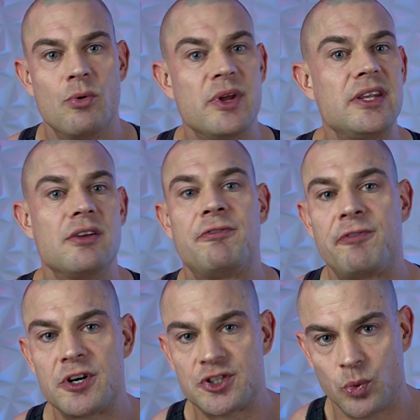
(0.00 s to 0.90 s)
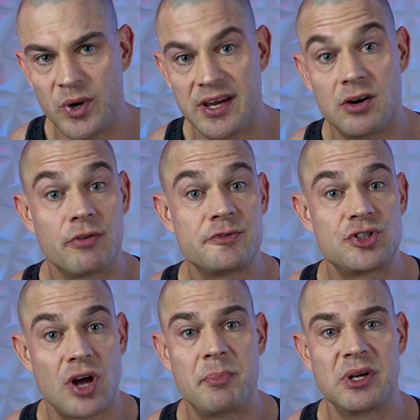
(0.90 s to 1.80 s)
Within the first week of
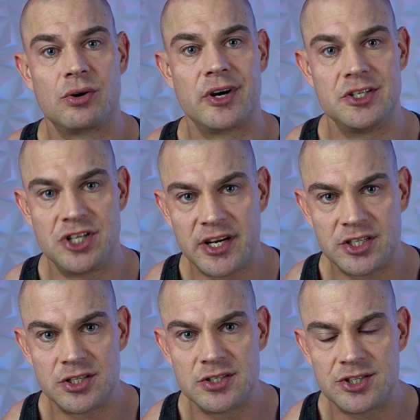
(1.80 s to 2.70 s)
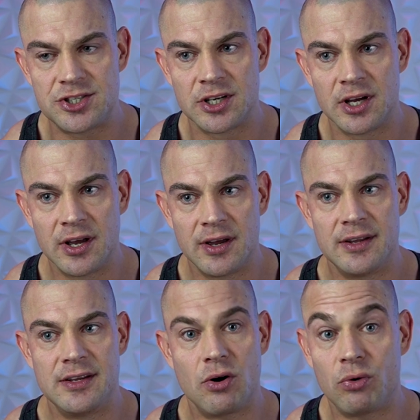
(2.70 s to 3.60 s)
stopping your injections,
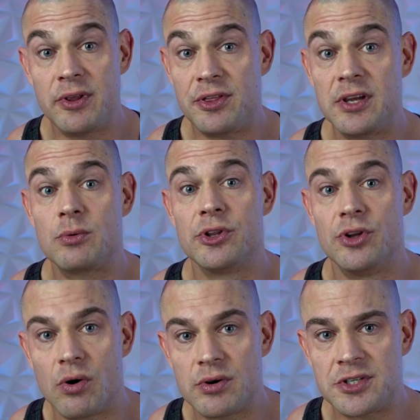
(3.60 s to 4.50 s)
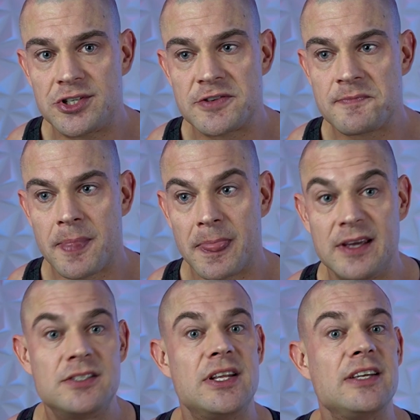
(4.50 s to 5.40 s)
the only thing you'll notice
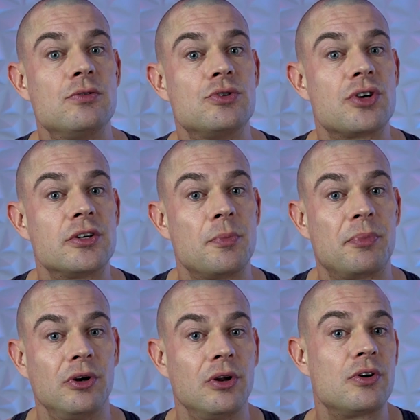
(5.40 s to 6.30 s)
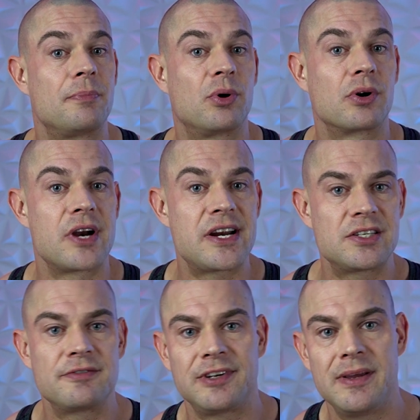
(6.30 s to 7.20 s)
is that you start to look
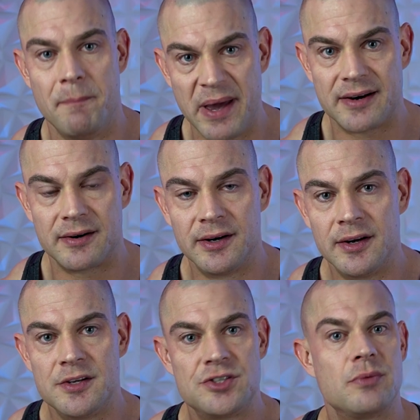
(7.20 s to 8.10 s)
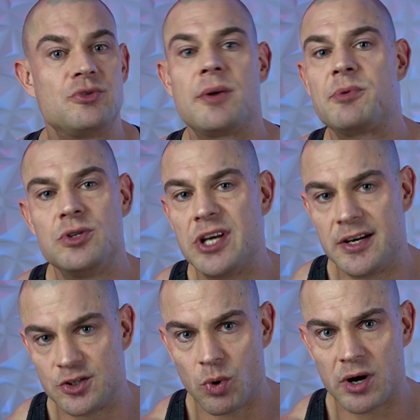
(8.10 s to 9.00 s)
progressively better. Some
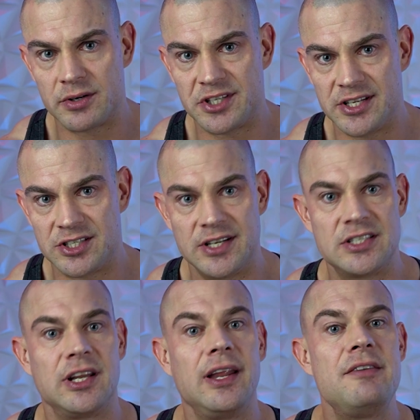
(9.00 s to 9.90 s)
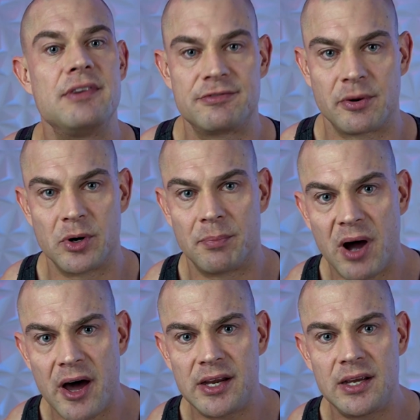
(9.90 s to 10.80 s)
subcutaneous water retention is leaving from your
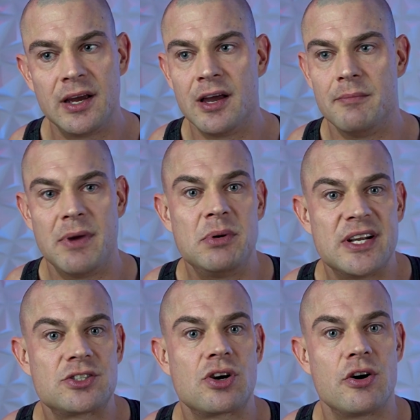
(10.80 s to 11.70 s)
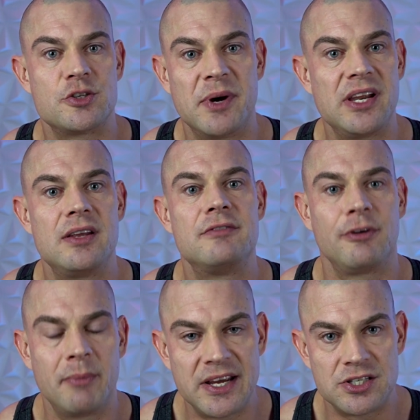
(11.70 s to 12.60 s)
body. Maybe that's caused by the
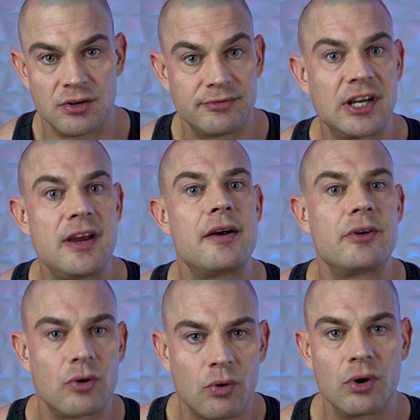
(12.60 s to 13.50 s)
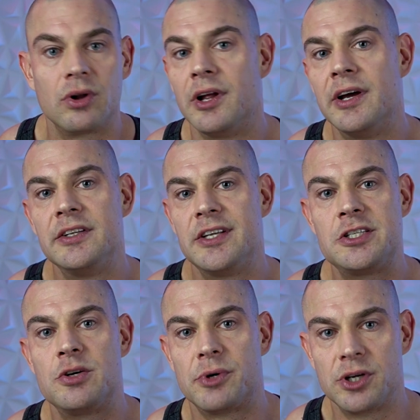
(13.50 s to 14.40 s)
inflammation of the carrier oil
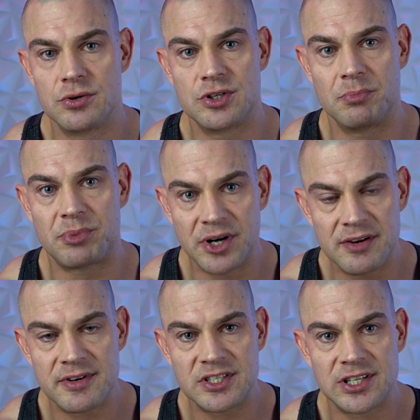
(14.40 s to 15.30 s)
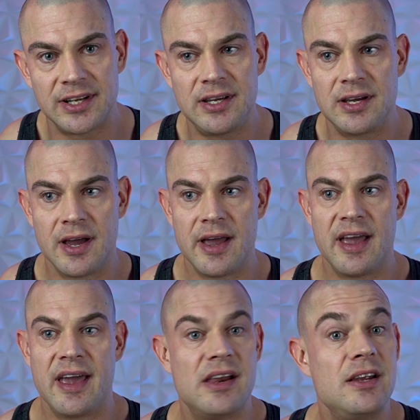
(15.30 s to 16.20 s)
that you were using previously.
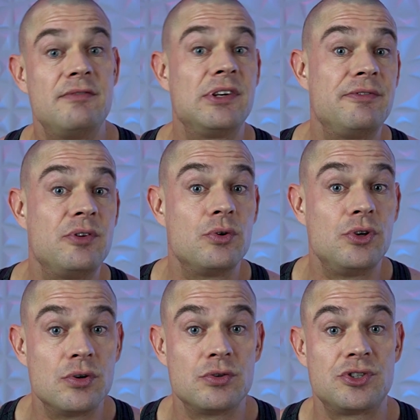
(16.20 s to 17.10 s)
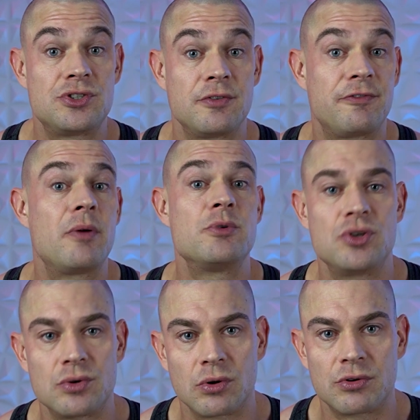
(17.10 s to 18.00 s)
And even if you use
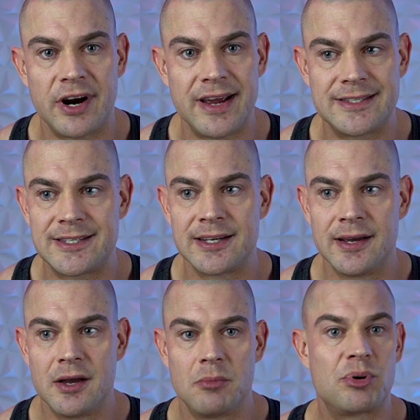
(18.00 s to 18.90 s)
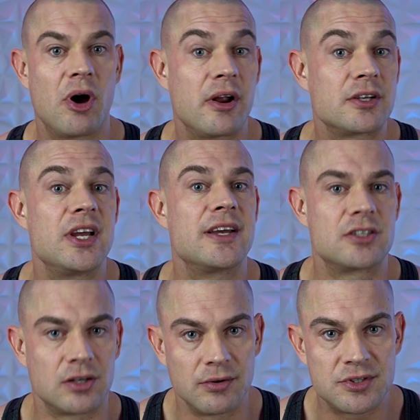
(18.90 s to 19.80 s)
pharmaceutical-grade products
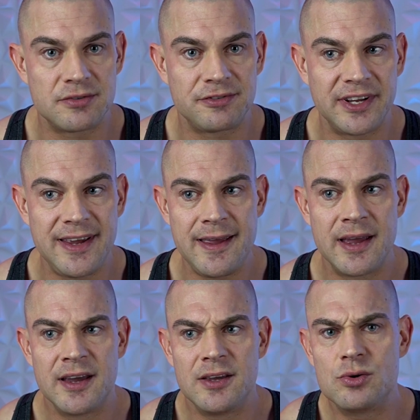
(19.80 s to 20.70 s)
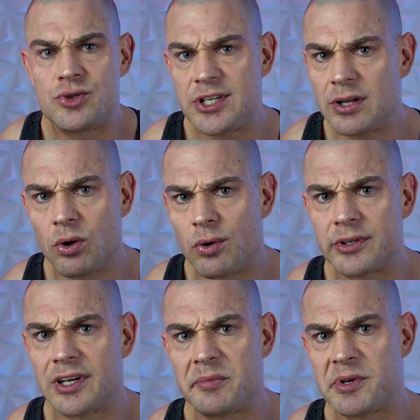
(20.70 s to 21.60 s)
exclusively, you still
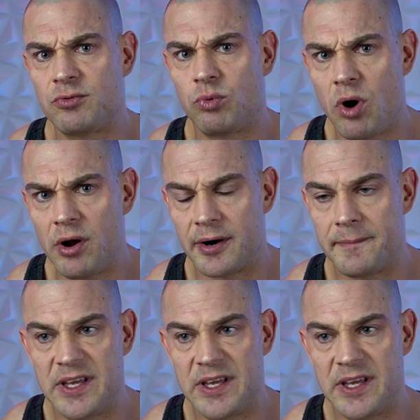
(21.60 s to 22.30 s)
hold a little bit of water.